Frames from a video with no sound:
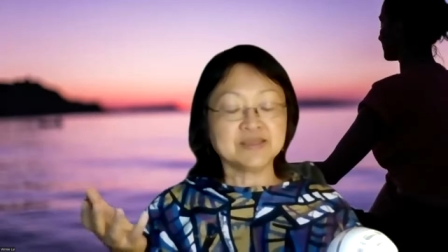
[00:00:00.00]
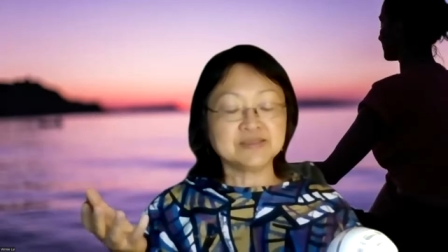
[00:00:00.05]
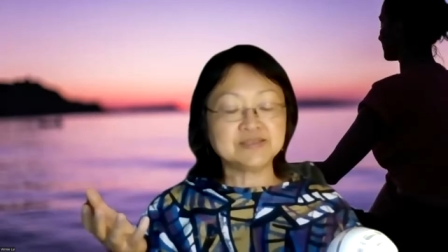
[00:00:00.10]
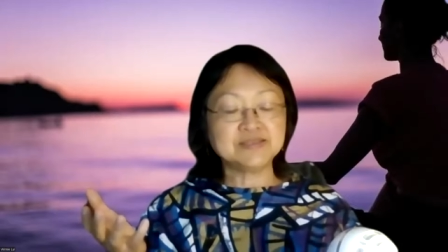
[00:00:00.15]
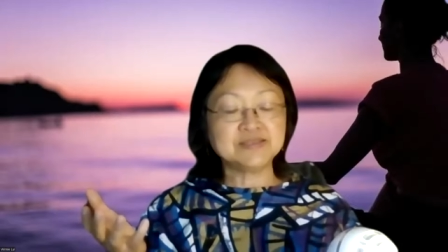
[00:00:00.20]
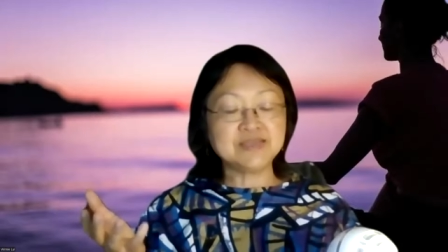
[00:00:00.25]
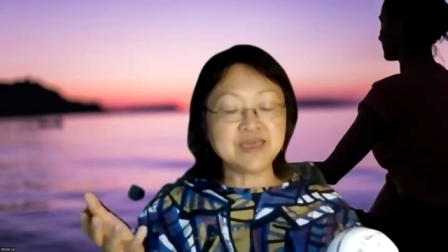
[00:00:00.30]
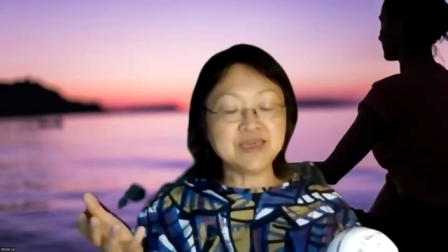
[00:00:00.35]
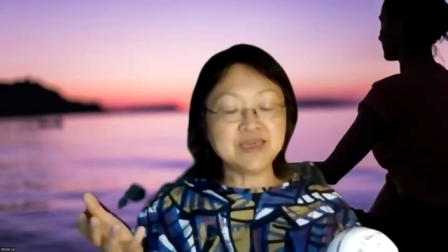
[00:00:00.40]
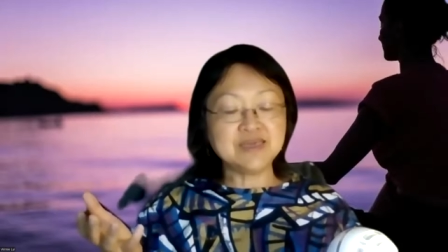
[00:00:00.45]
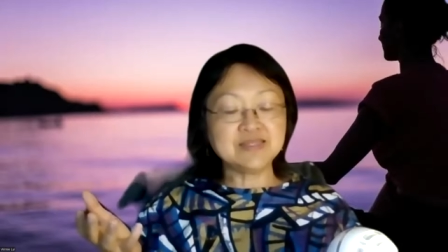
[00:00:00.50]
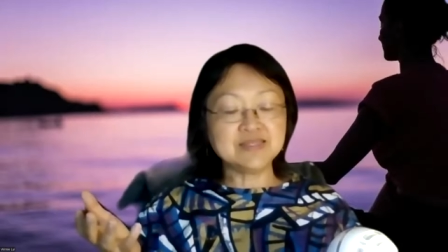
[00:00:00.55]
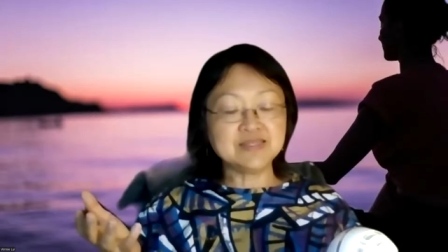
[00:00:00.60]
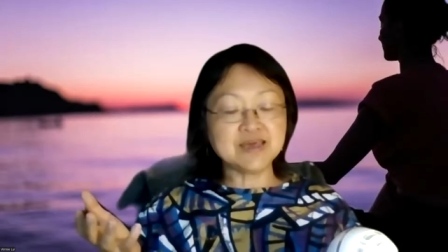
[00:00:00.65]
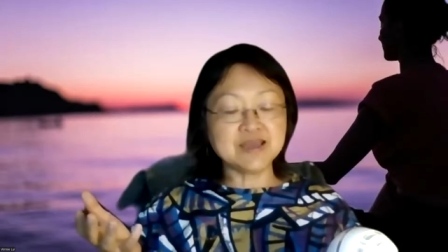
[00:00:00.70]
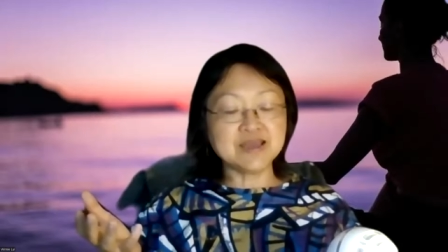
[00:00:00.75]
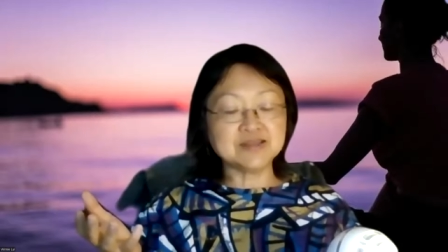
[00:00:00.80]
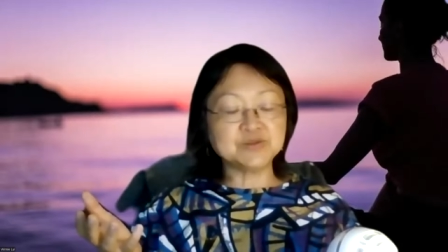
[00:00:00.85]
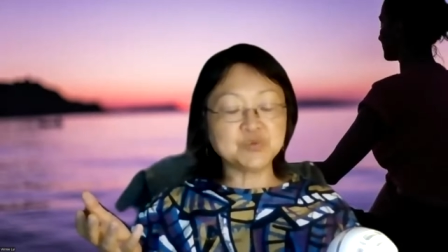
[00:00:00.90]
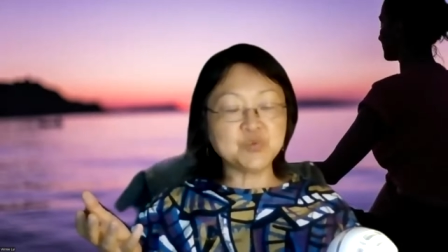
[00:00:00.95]
saying
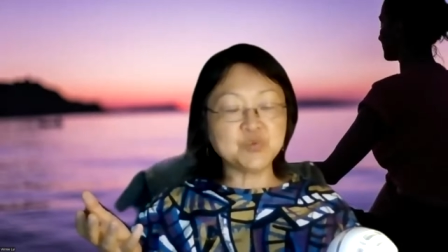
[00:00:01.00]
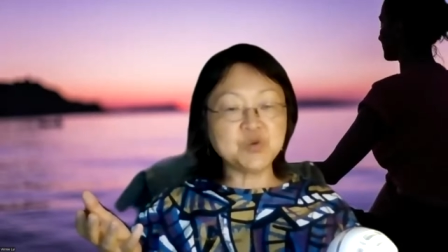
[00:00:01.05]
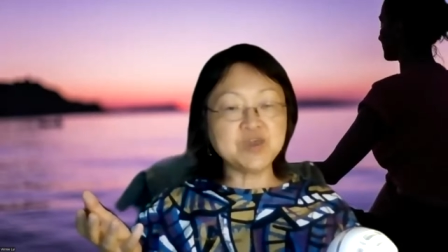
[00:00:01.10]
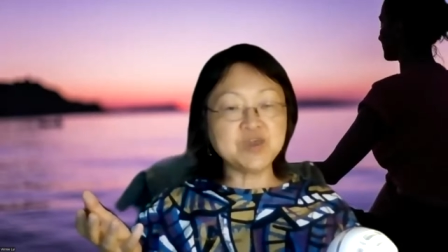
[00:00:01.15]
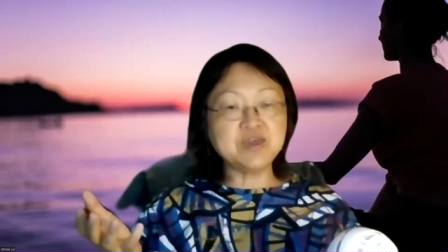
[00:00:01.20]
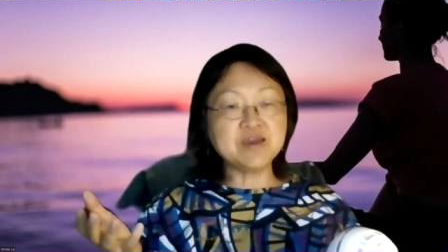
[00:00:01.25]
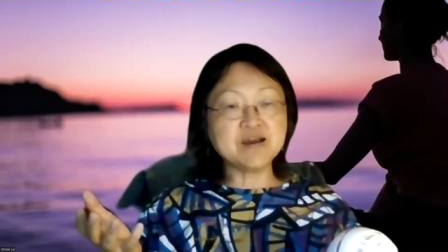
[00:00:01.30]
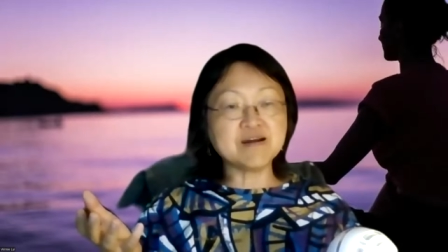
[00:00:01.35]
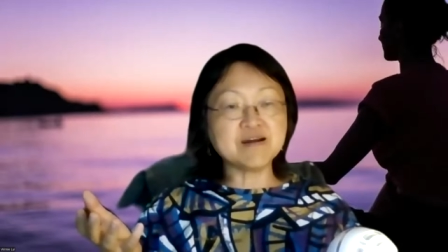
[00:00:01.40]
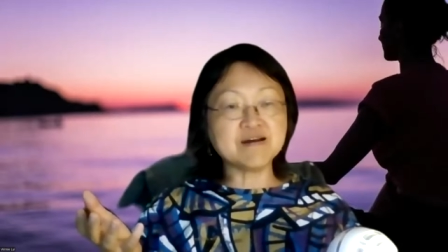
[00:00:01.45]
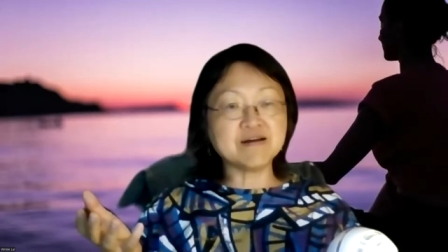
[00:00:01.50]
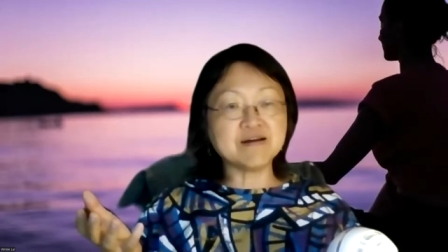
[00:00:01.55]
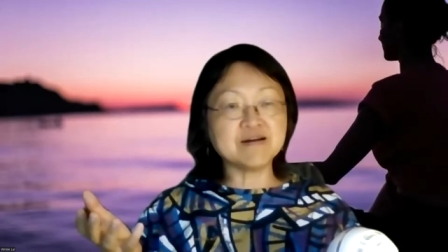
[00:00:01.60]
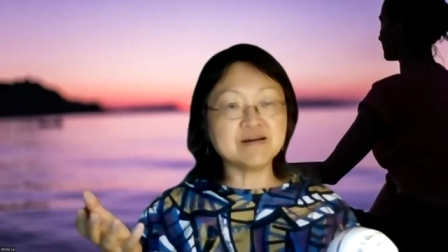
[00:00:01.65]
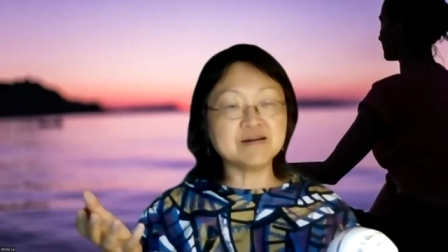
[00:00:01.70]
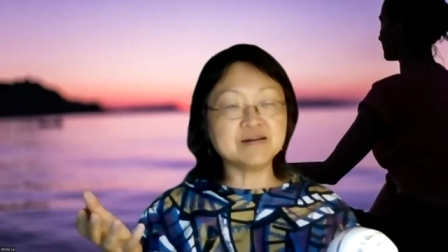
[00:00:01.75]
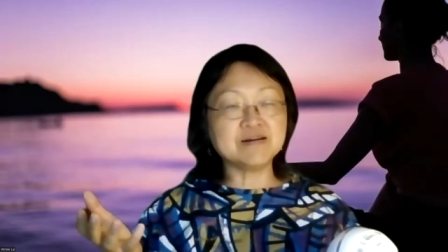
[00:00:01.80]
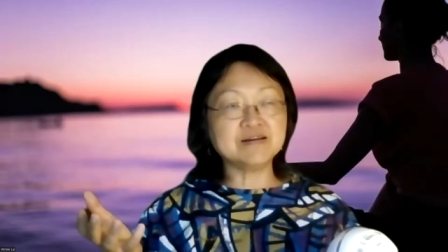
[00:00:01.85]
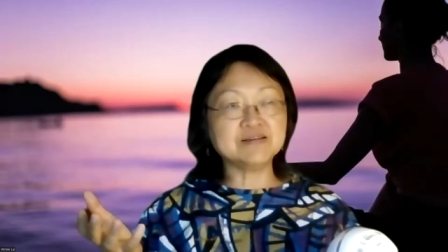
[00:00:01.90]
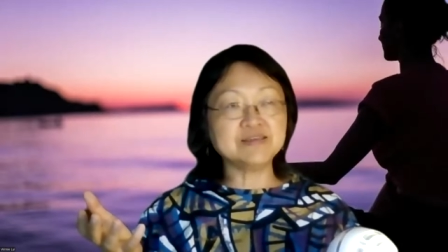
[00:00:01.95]
that we
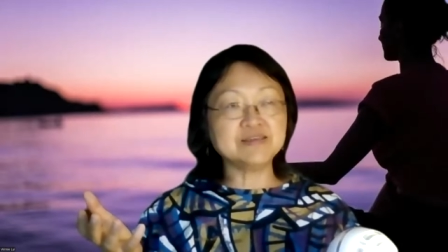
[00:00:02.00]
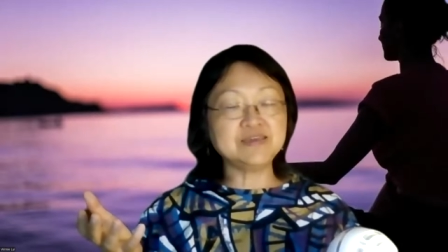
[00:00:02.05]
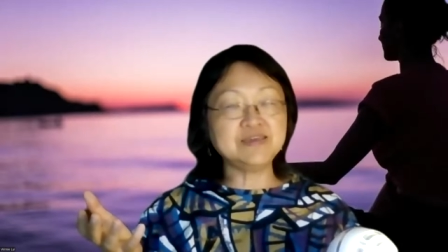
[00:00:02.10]
are,